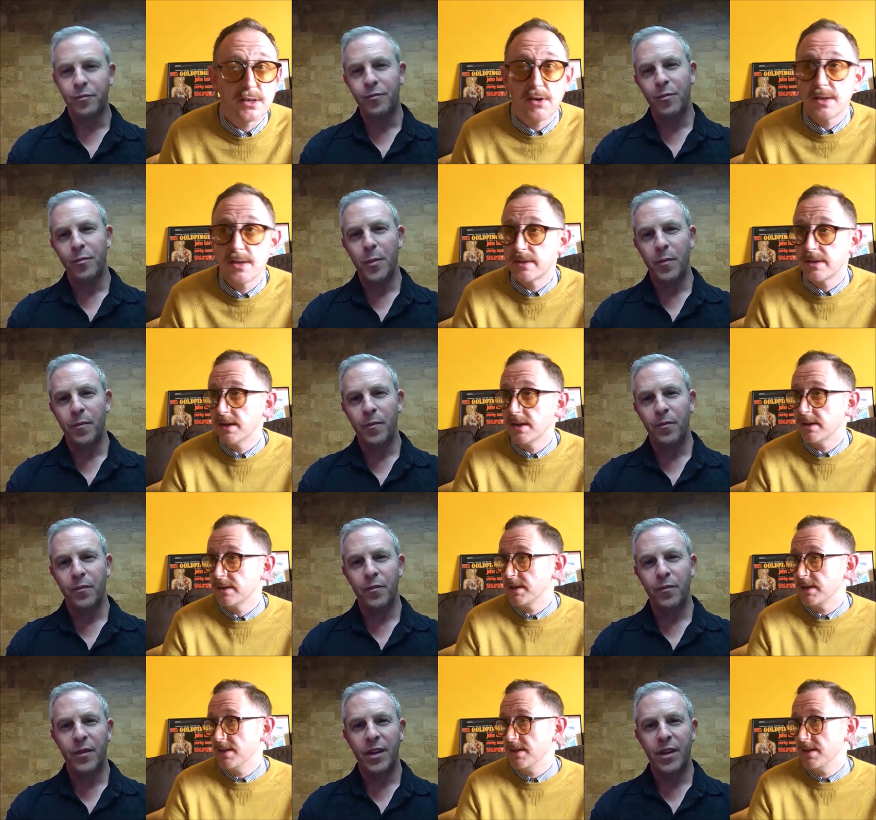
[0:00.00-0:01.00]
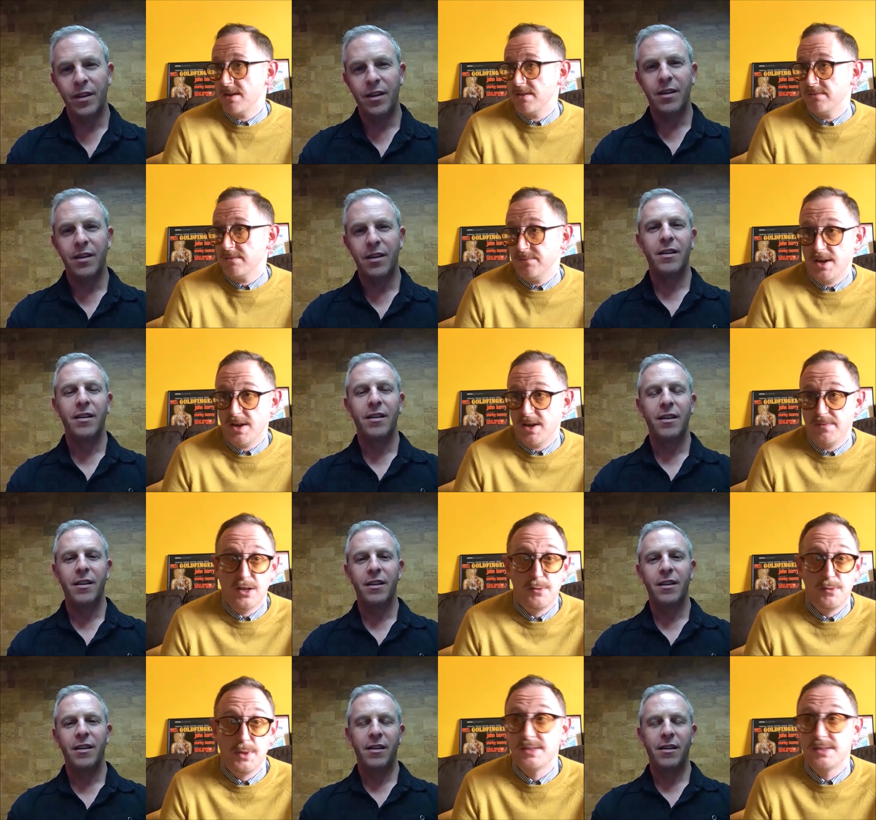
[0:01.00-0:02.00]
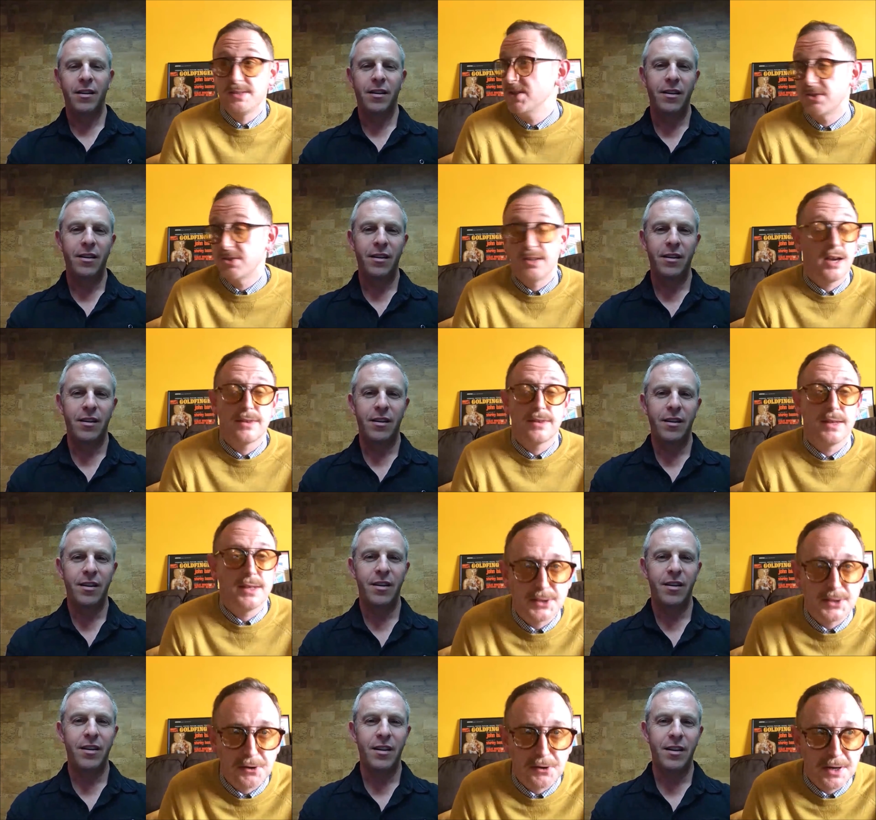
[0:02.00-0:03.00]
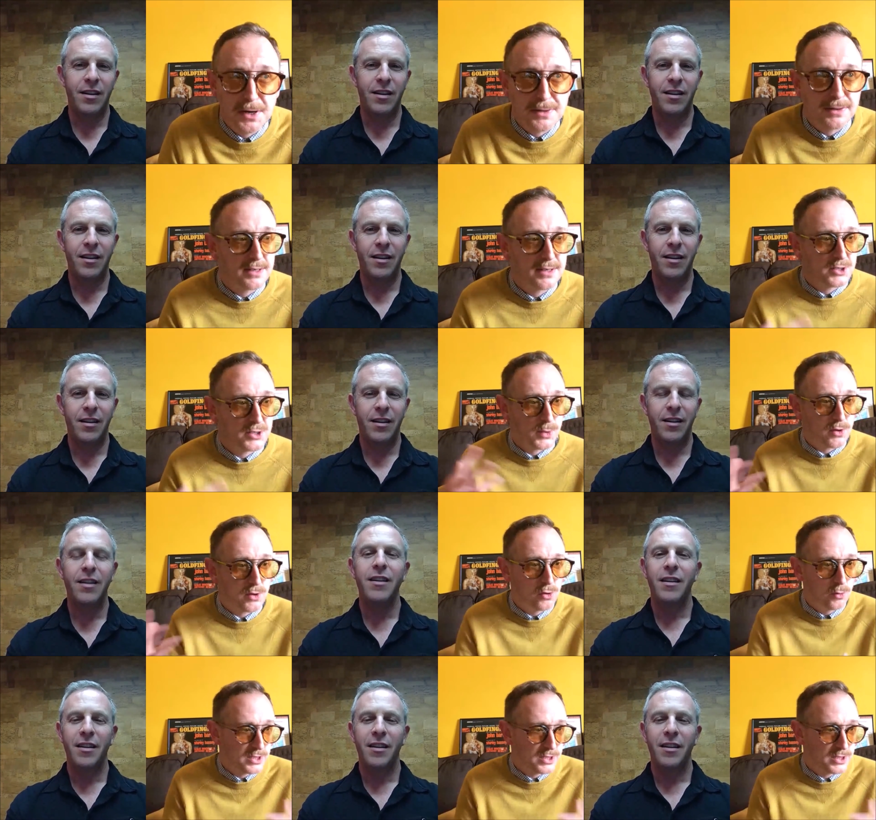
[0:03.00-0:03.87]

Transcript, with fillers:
Speaker 1: is a great thing in that way of globalization. I think it's a great thing because we're all